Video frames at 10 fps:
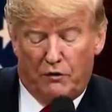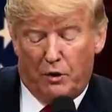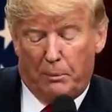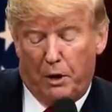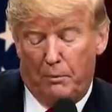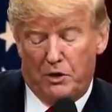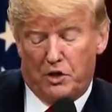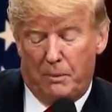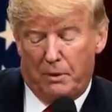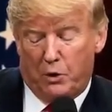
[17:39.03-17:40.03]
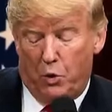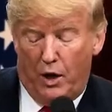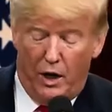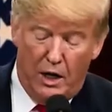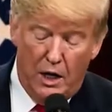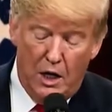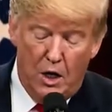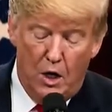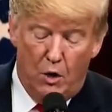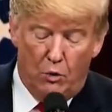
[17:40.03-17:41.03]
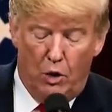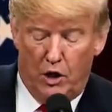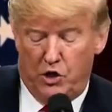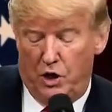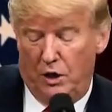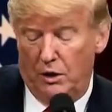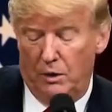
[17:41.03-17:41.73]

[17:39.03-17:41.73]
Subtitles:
of diplomacy between Russia,